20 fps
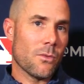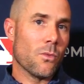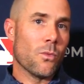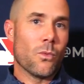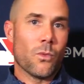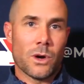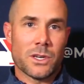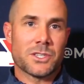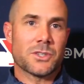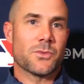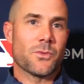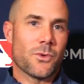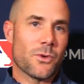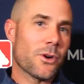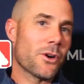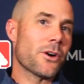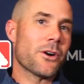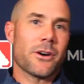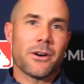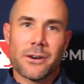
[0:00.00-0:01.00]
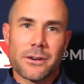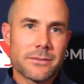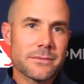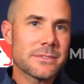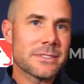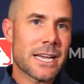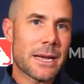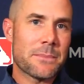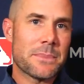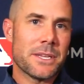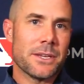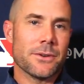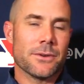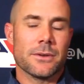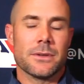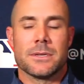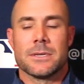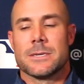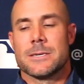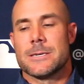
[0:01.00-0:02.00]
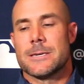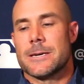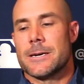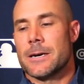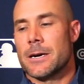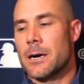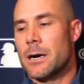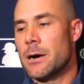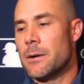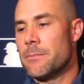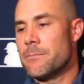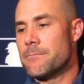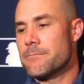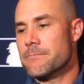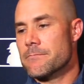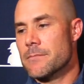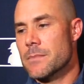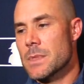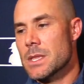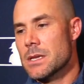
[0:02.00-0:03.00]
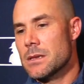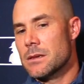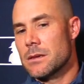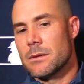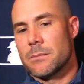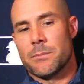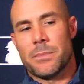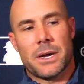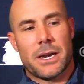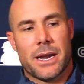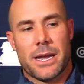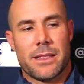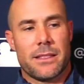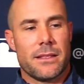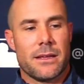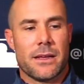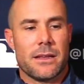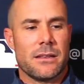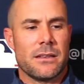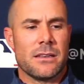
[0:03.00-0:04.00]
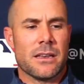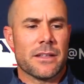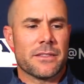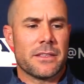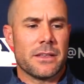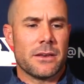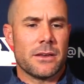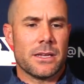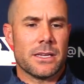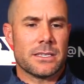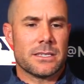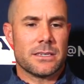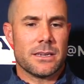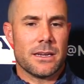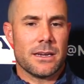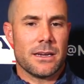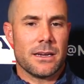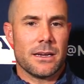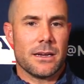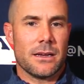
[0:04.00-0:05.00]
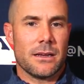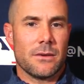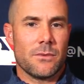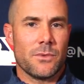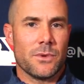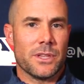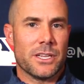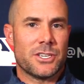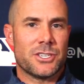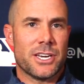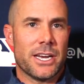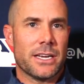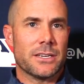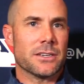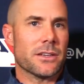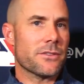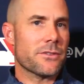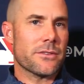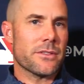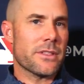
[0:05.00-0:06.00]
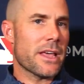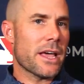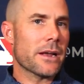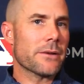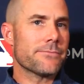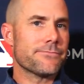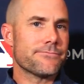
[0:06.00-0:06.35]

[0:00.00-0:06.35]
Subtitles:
once were type deal. Nothing has really changed other than that.